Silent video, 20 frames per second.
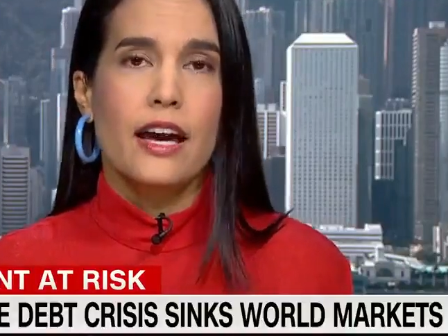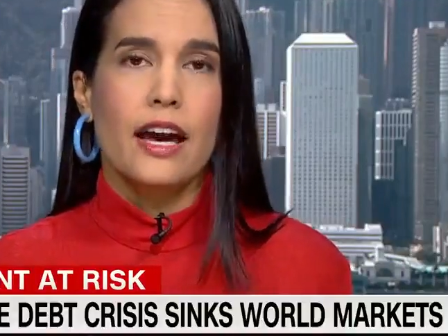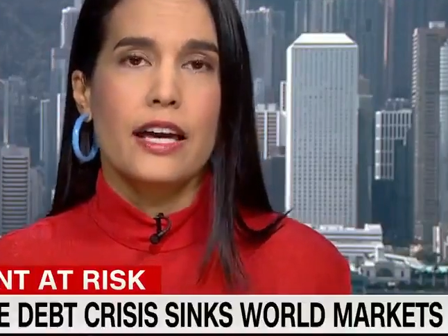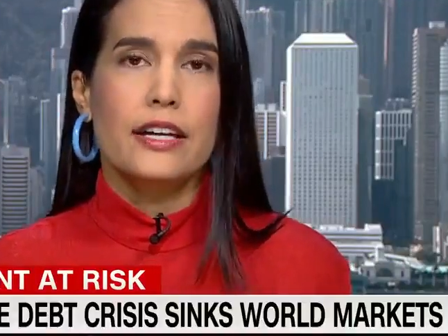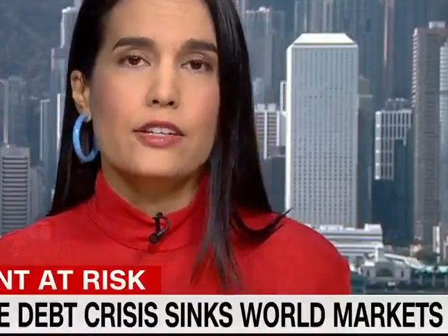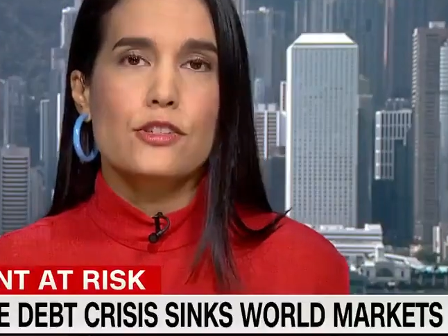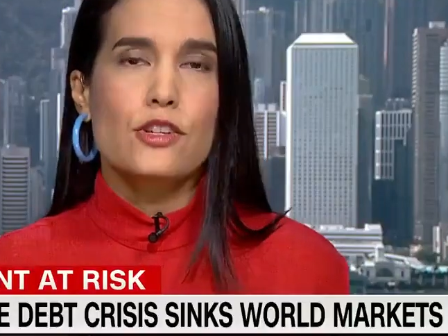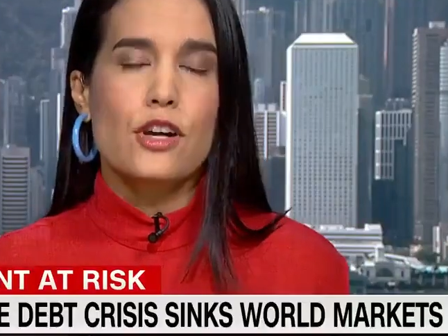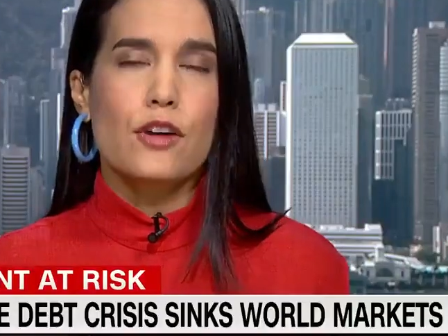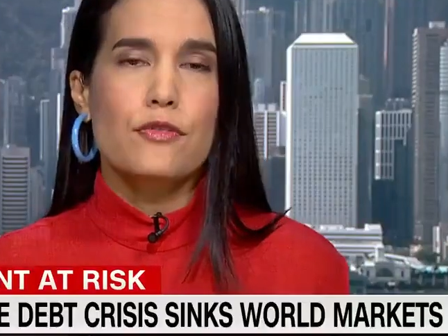
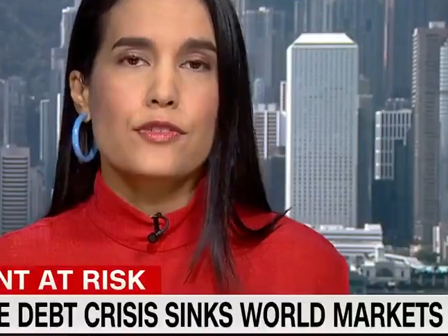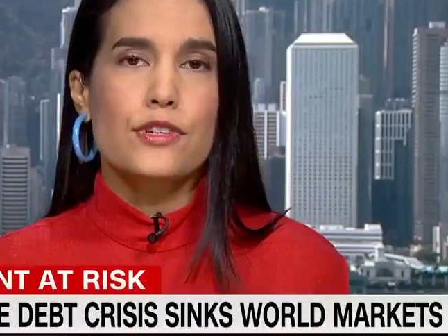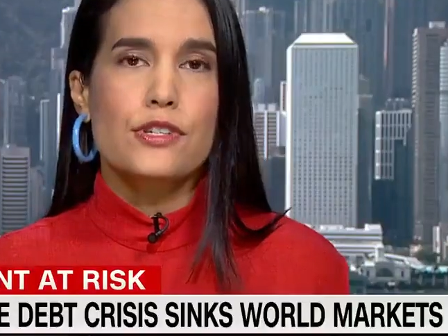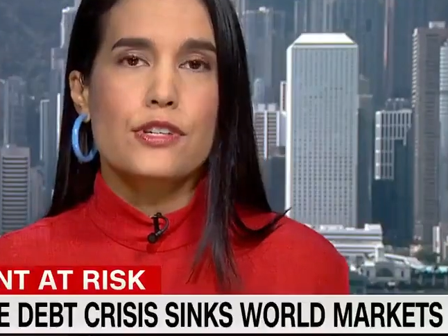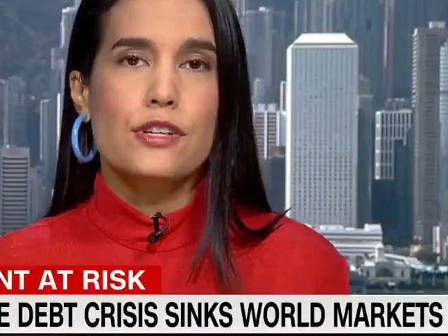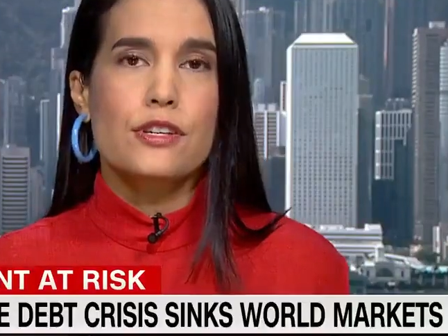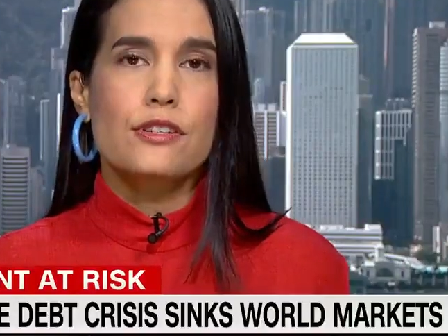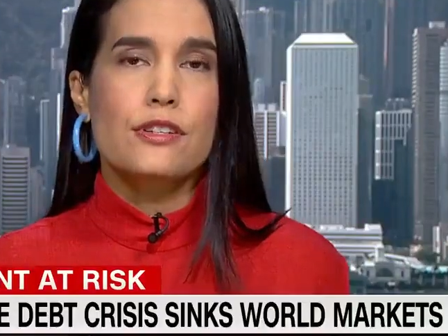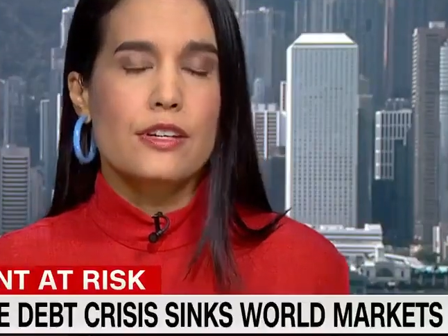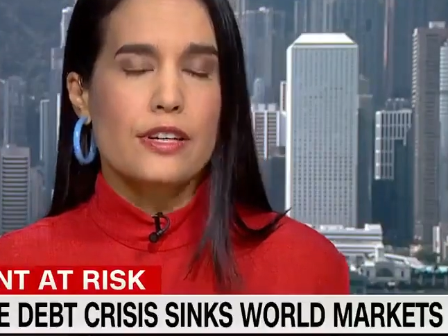at its
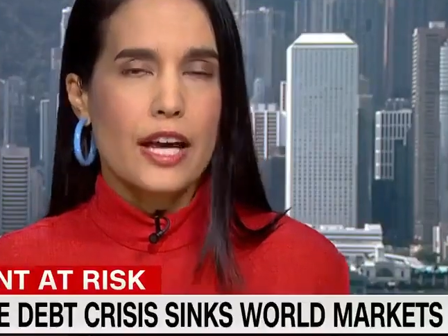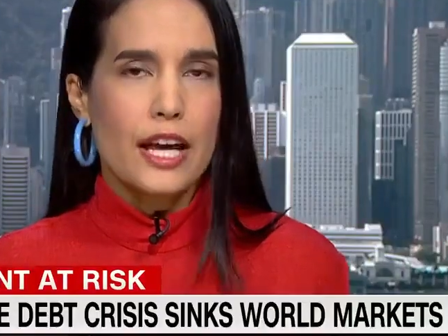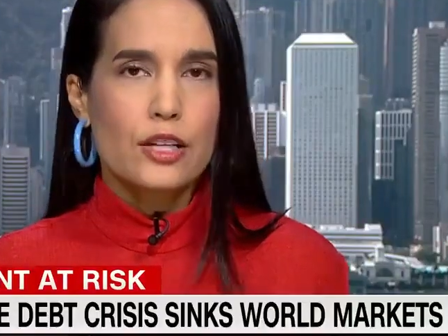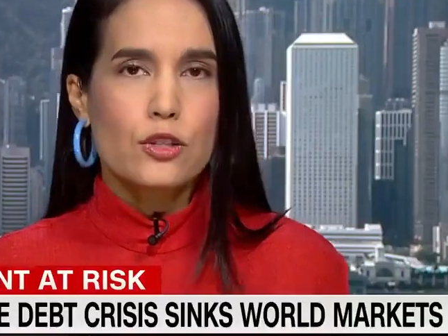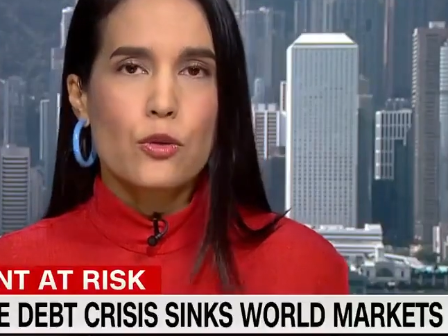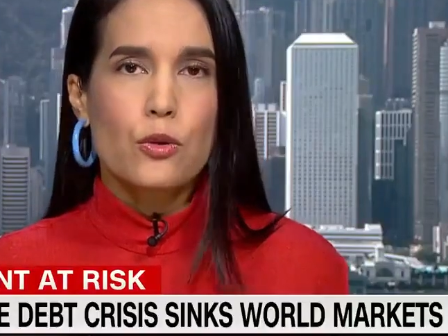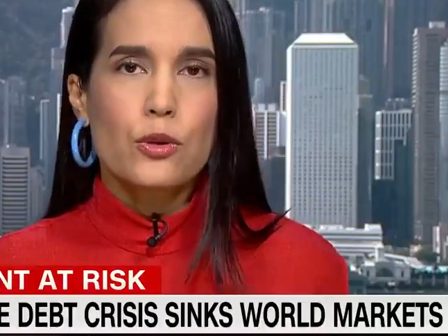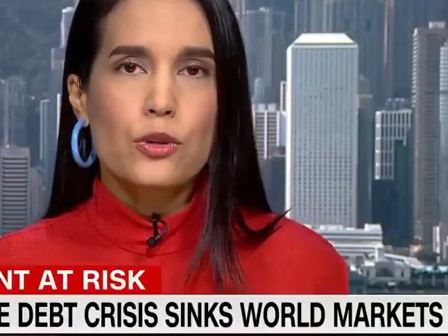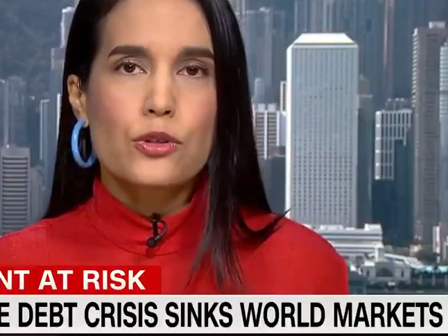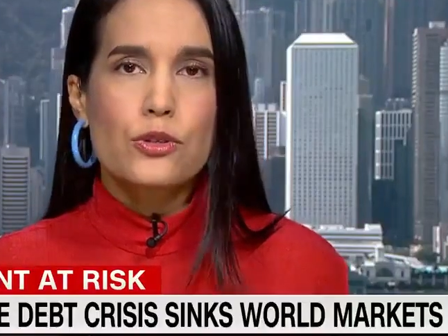offices and
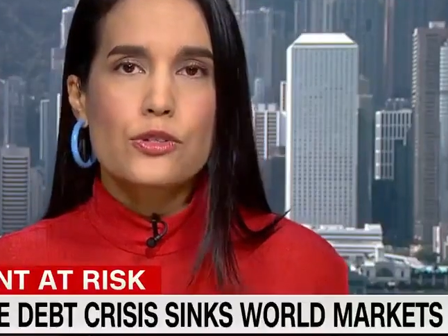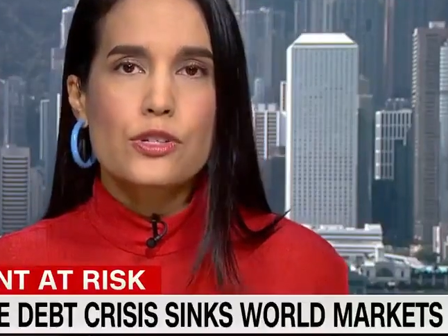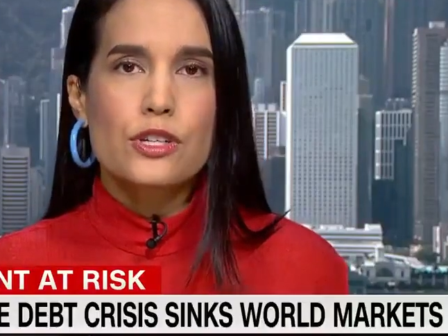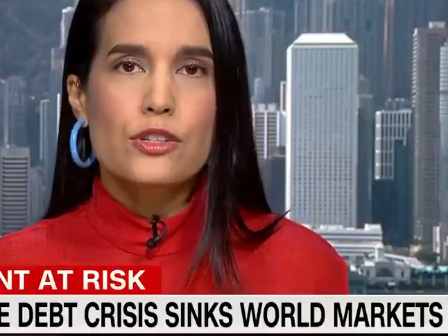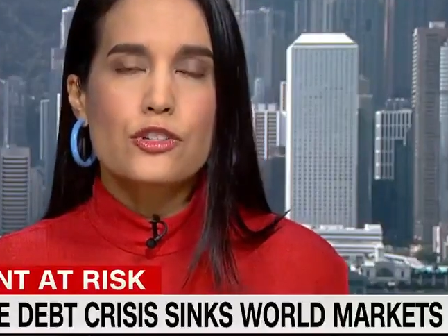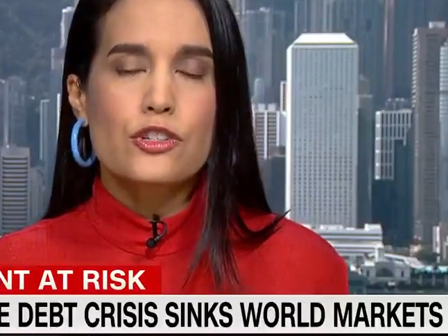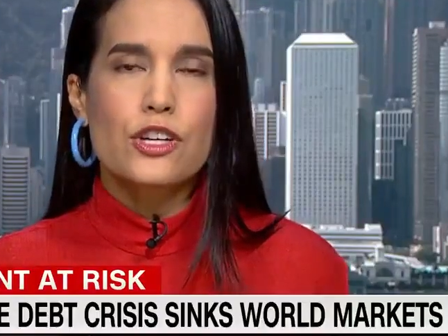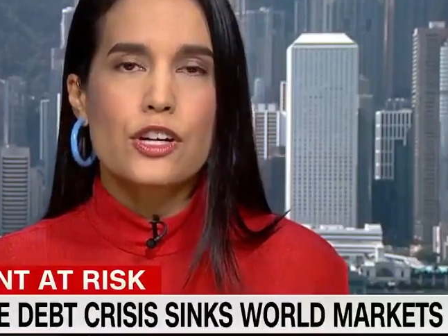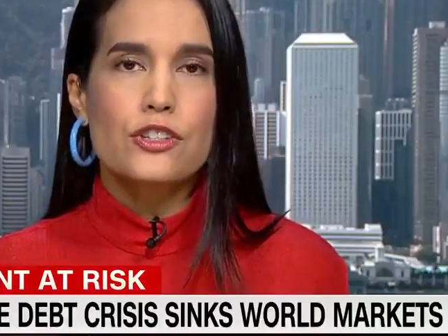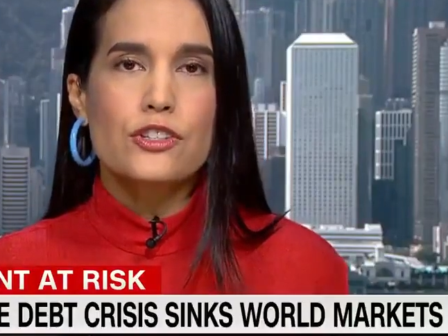headquarters
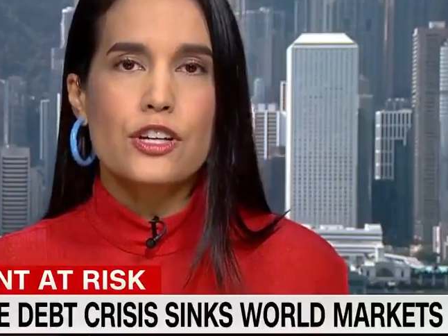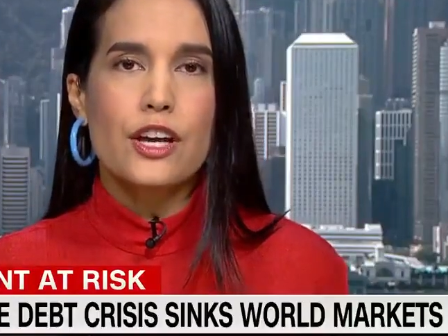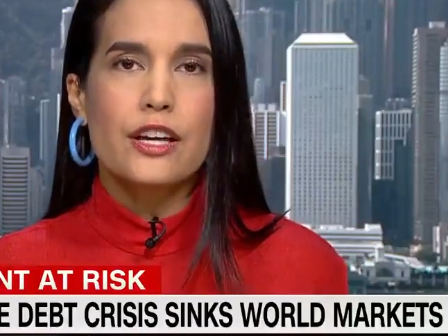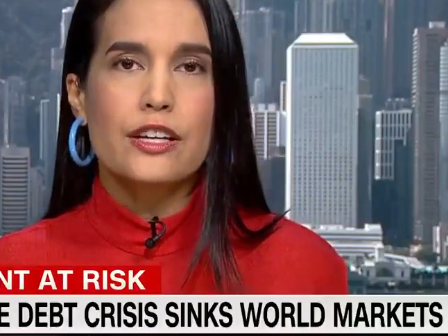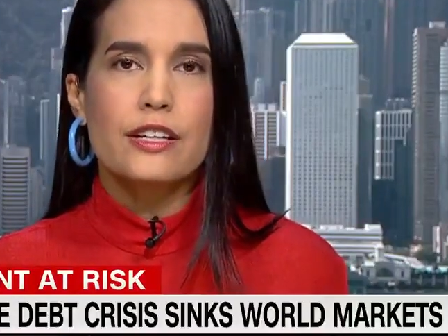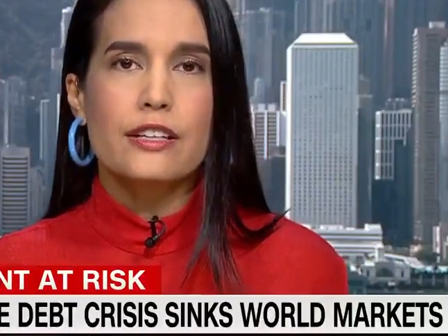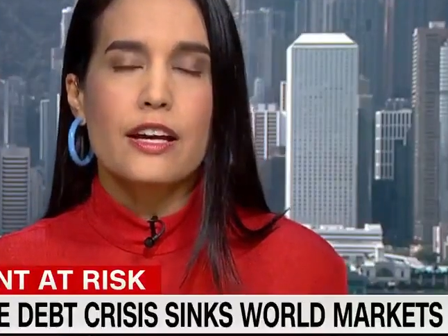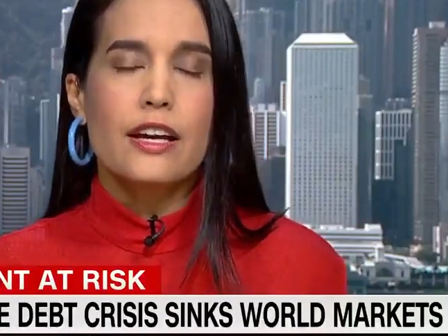in Shenzhen.